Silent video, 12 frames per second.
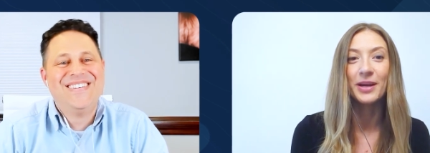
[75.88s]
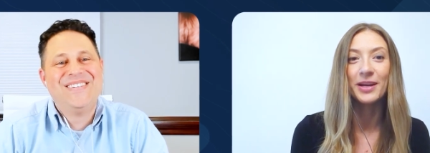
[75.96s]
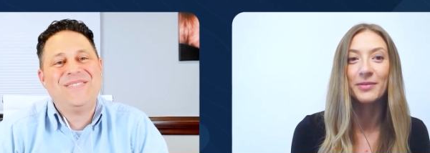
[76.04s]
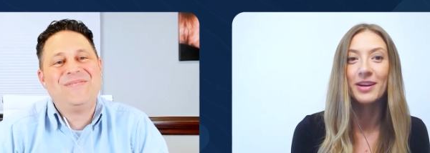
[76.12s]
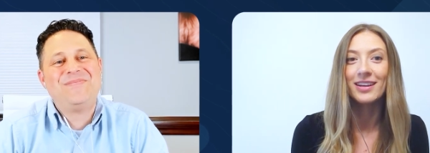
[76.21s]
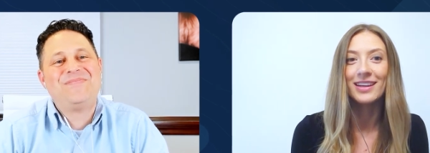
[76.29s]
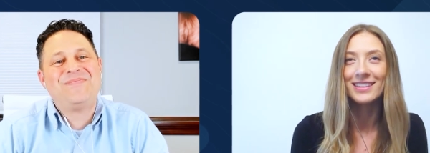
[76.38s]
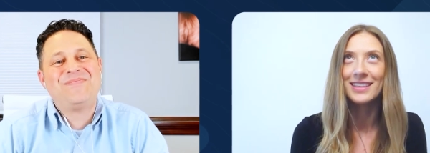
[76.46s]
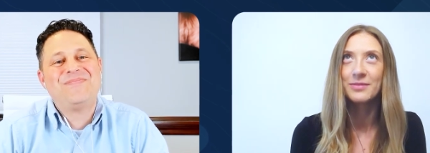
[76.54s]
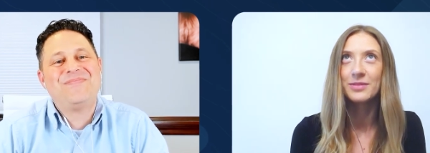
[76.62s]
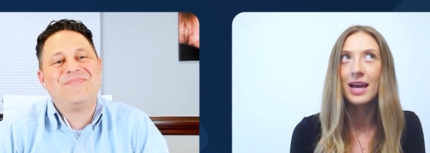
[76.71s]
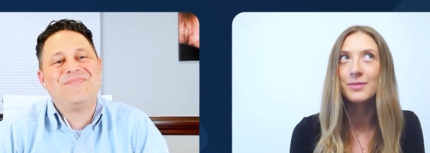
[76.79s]
Speaker 1: your marketing,
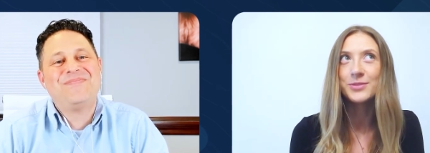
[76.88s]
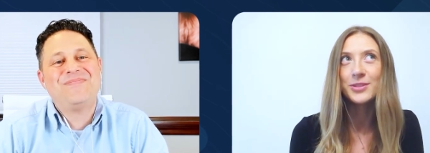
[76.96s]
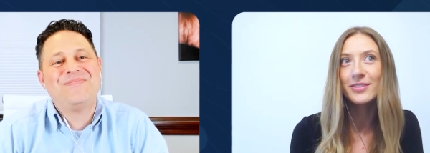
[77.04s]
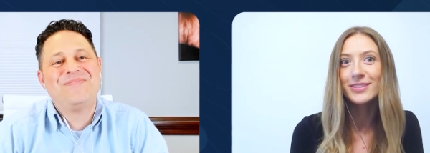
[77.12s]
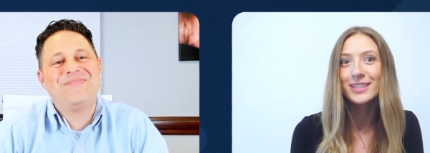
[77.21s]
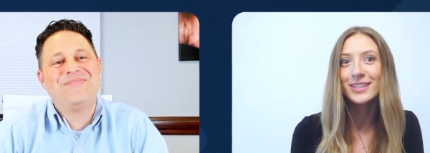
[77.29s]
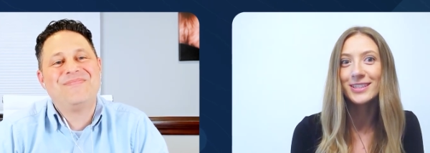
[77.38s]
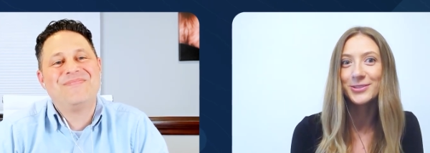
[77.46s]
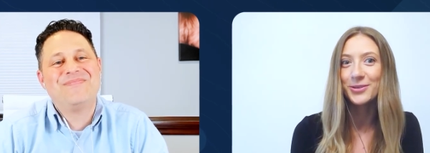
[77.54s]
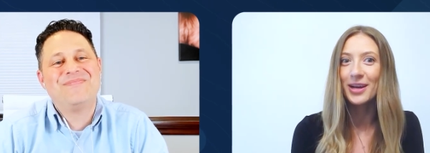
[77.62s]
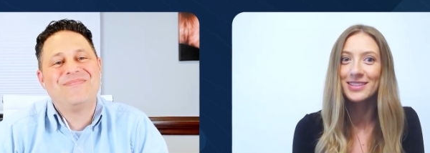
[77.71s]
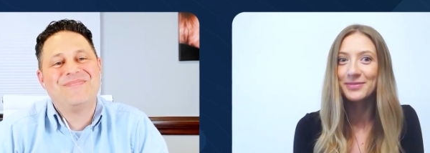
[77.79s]
sometimes you have to
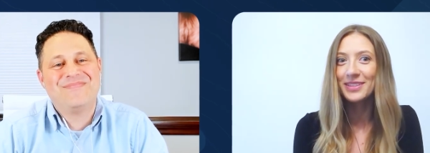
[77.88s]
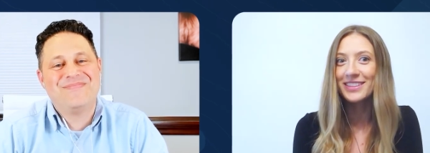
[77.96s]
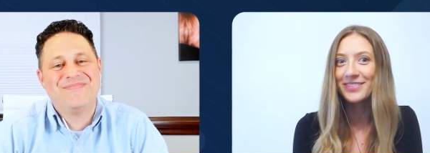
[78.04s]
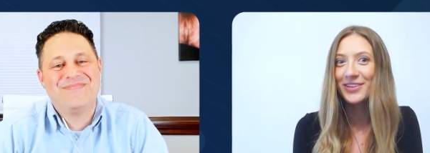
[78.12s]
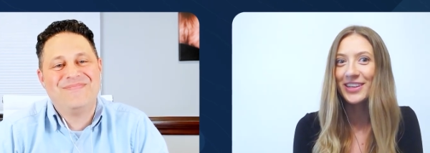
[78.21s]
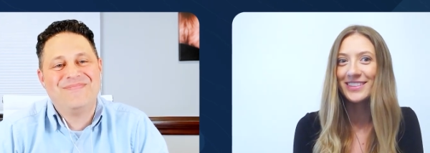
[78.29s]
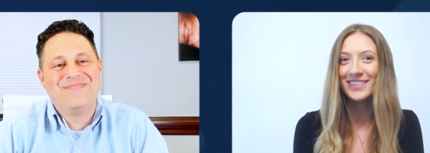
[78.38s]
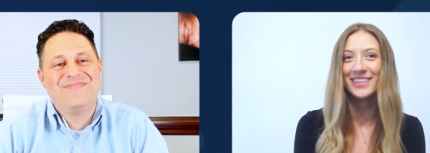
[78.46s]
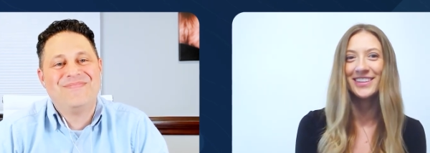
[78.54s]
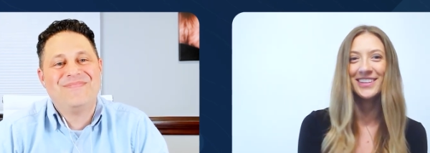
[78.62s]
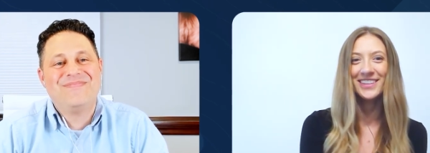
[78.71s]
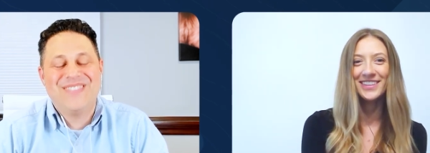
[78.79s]
try something different.
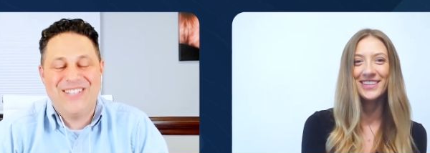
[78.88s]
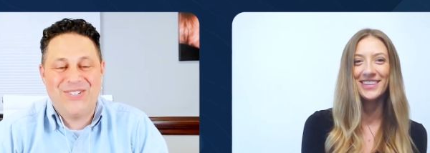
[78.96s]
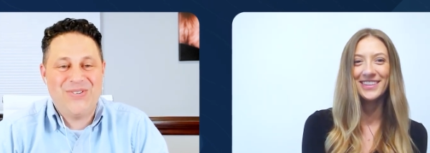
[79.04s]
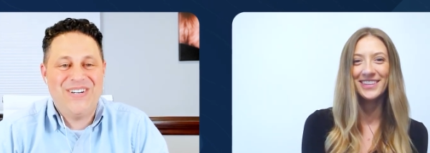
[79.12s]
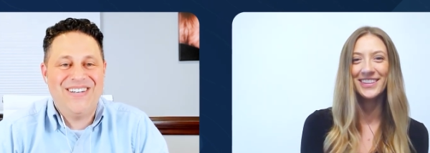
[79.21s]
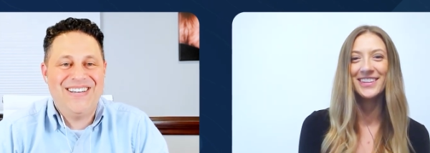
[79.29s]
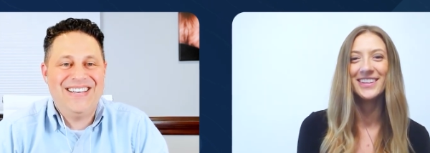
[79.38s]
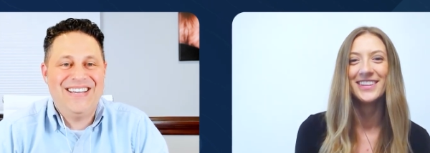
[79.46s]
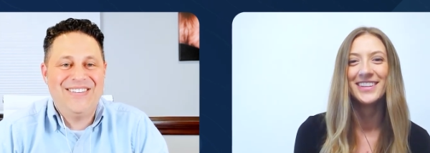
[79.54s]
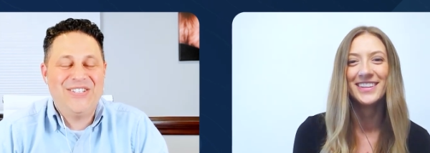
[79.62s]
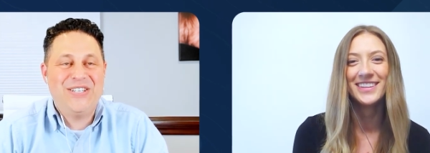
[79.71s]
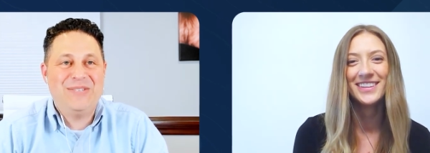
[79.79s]
Speaker 2: That's right. And
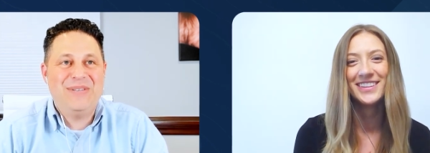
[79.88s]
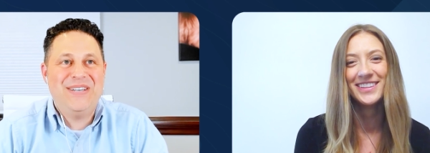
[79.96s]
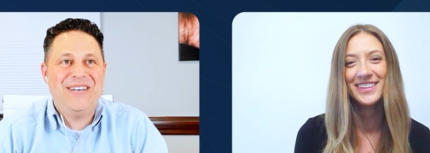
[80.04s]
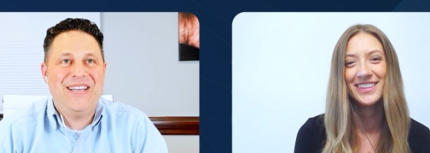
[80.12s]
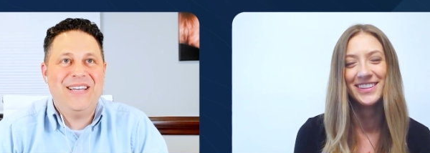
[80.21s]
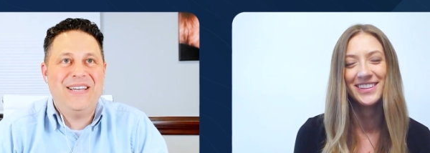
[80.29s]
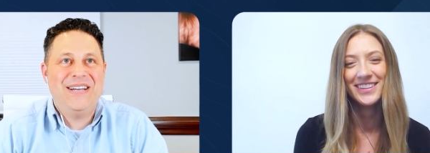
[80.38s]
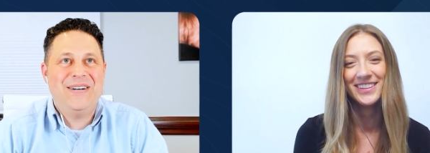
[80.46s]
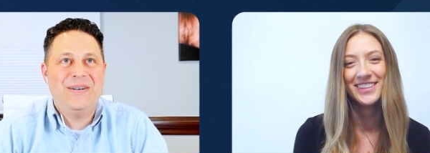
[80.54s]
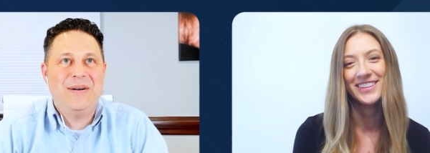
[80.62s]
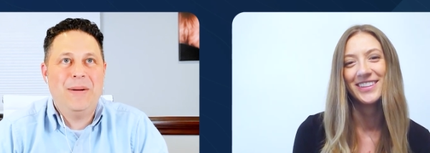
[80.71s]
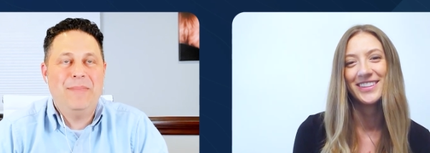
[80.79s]
yeah, this has been a,
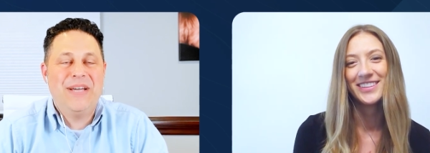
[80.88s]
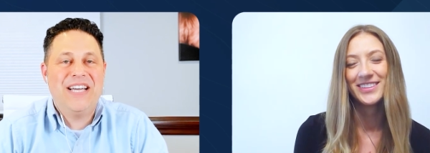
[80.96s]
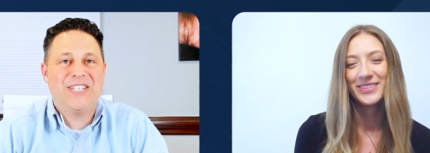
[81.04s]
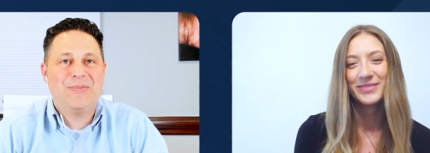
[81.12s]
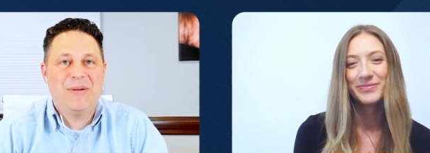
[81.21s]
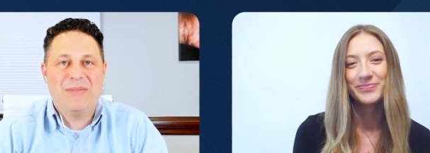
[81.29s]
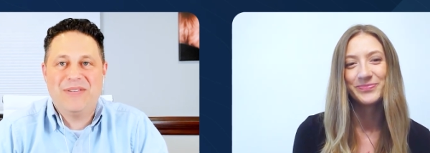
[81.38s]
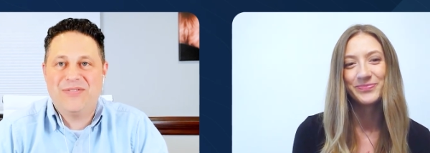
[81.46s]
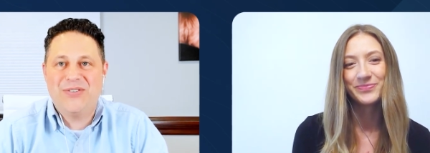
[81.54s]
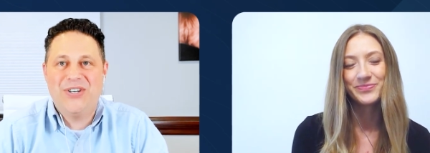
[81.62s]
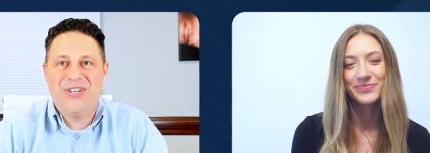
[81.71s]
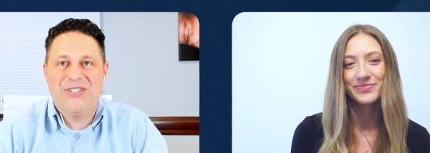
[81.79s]
uh, a big experiment
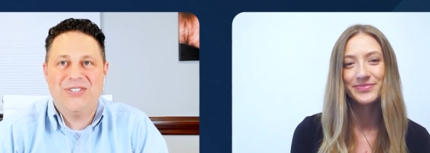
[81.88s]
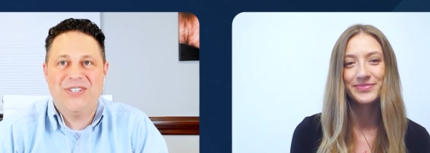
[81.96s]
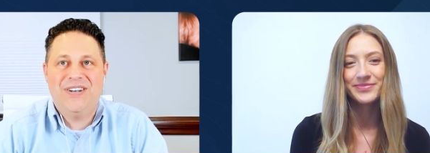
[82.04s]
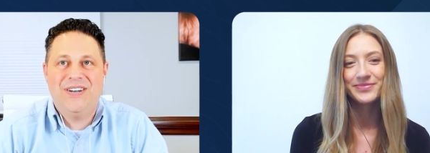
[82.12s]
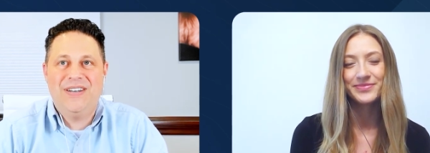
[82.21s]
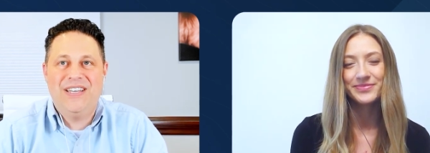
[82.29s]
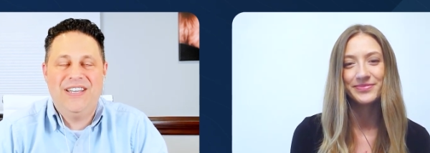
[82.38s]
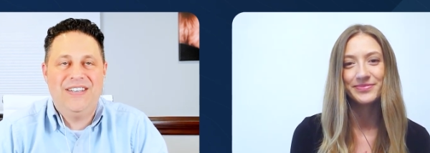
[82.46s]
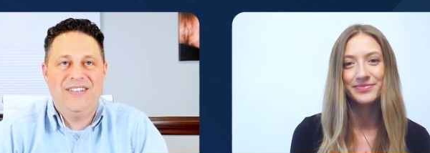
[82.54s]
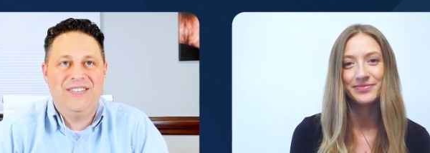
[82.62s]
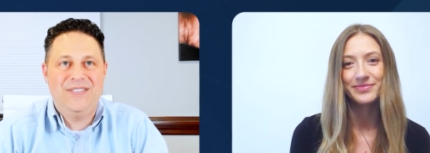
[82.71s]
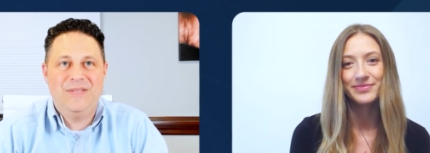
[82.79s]
for us
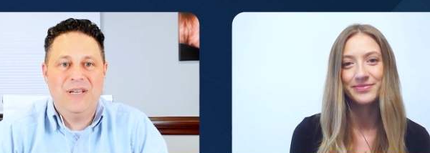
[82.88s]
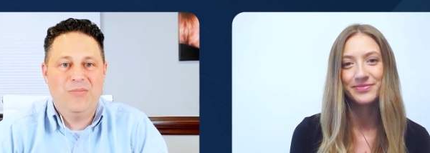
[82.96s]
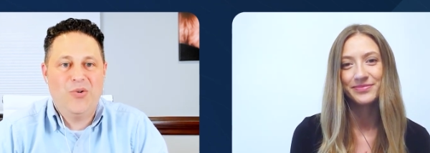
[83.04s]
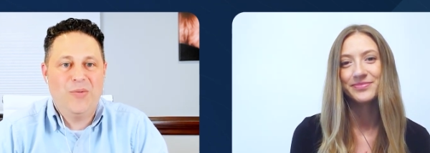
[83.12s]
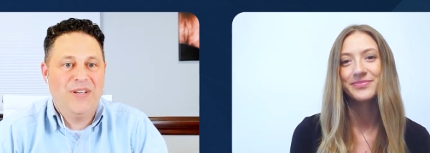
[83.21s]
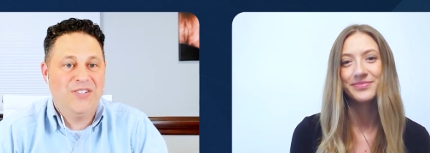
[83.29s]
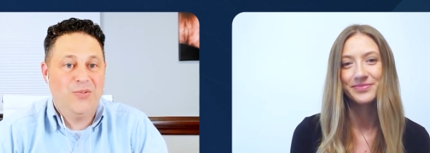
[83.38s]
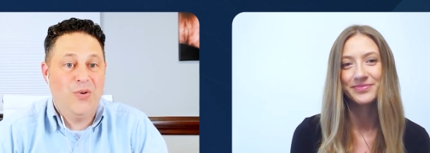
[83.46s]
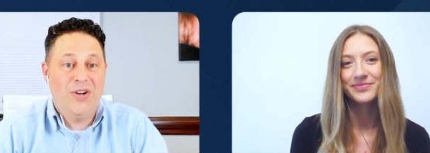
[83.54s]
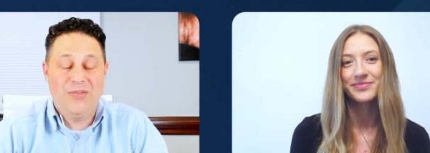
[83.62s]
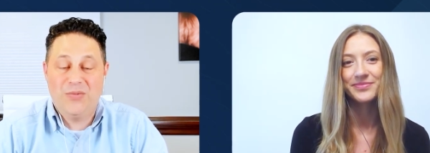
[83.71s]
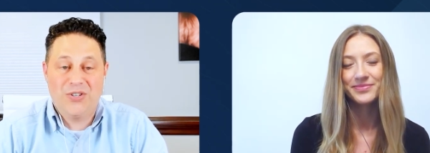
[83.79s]
in in more ways than
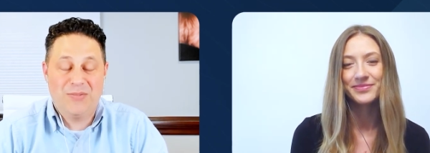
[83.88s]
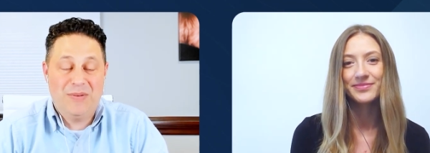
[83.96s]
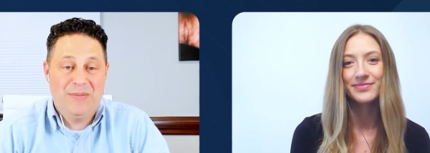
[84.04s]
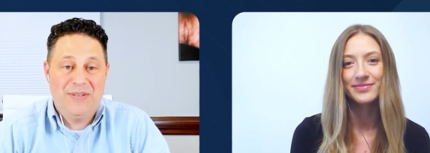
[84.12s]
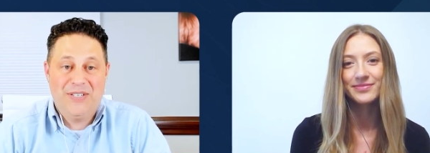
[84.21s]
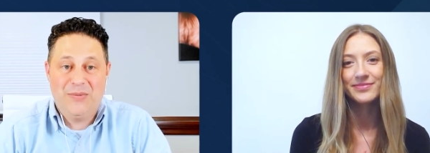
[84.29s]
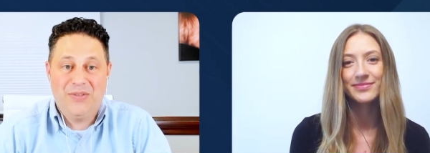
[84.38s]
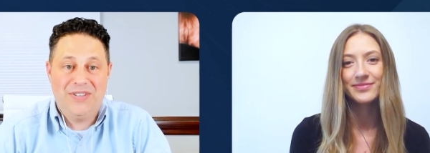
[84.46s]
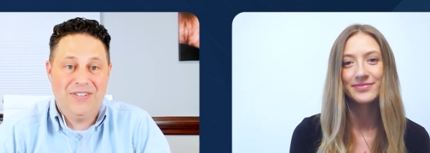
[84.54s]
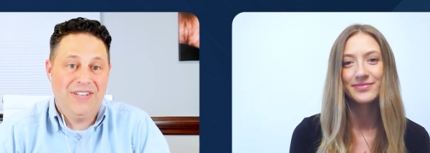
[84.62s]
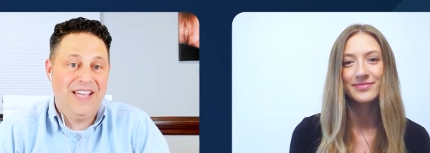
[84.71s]
one. We're experimenting with the